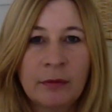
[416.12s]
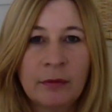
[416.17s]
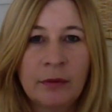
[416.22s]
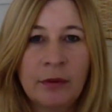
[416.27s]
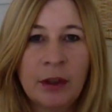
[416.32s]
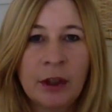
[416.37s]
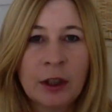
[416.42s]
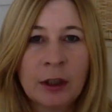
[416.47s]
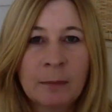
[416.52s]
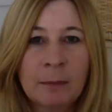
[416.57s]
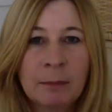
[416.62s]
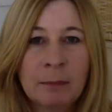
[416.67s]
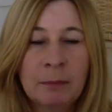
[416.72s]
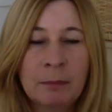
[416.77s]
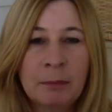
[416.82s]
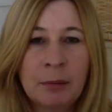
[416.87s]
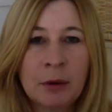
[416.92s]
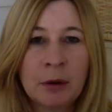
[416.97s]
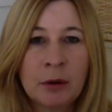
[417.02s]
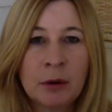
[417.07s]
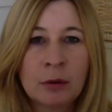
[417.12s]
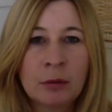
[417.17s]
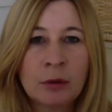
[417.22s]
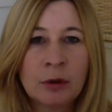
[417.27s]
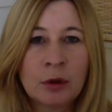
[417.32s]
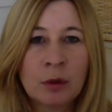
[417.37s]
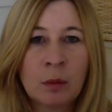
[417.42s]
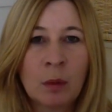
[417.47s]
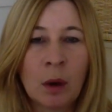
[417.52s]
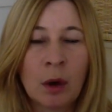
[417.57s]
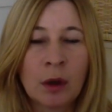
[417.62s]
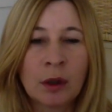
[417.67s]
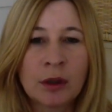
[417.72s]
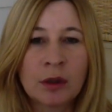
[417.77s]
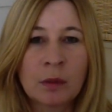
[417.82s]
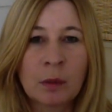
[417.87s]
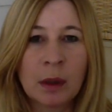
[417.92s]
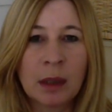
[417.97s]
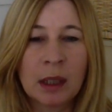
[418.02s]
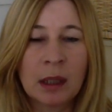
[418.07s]
feeling pulled
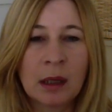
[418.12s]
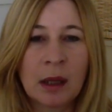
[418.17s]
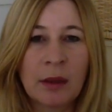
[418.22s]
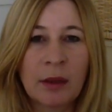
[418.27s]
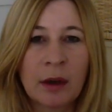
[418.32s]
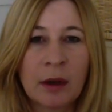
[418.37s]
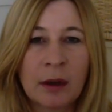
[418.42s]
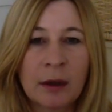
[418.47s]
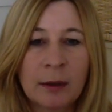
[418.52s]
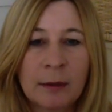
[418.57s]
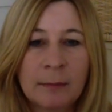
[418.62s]
towards one another?